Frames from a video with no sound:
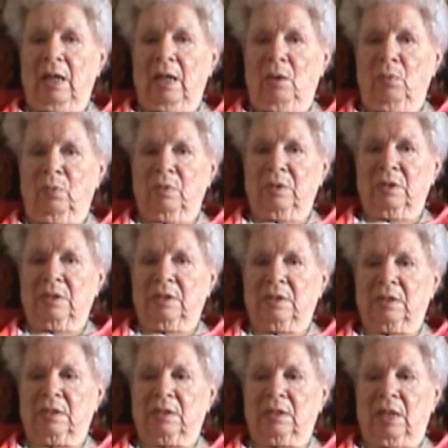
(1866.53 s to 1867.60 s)
It
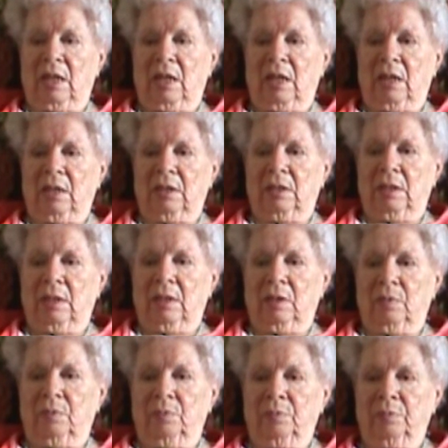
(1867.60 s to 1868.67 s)
was on.
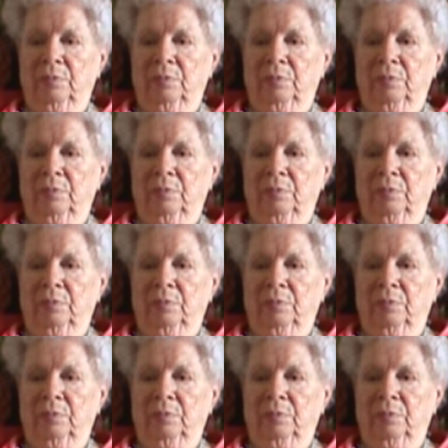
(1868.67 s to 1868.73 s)
Um,